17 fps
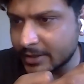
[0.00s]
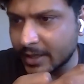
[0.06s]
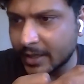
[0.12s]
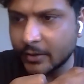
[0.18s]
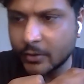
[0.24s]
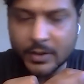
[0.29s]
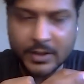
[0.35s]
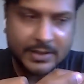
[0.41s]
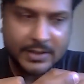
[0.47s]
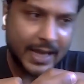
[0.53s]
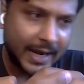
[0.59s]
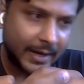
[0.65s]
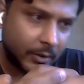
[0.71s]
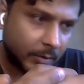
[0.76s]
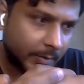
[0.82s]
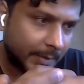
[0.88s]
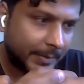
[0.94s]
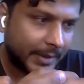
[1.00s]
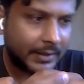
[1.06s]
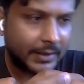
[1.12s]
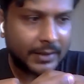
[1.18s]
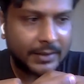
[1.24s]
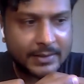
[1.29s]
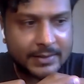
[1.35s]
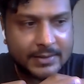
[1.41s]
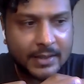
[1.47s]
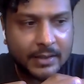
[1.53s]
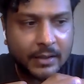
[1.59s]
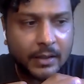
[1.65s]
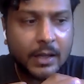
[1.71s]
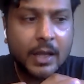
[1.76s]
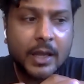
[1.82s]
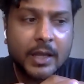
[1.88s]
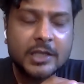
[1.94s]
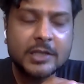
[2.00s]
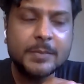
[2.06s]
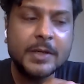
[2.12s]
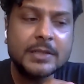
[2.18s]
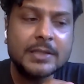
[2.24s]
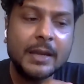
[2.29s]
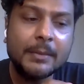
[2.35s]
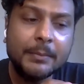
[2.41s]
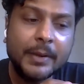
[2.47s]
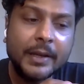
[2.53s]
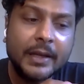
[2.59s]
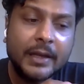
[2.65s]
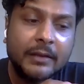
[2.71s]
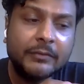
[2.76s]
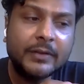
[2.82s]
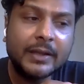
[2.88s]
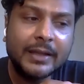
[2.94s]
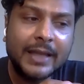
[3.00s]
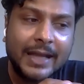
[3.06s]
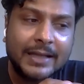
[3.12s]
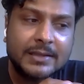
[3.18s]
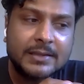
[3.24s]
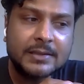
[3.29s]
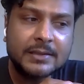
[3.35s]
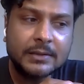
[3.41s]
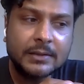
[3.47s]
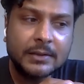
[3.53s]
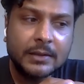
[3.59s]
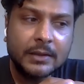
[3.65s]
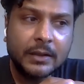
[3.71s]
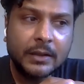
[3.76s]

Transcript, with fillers: my childhood has had on my mental health, et cetera, is because I believe that that's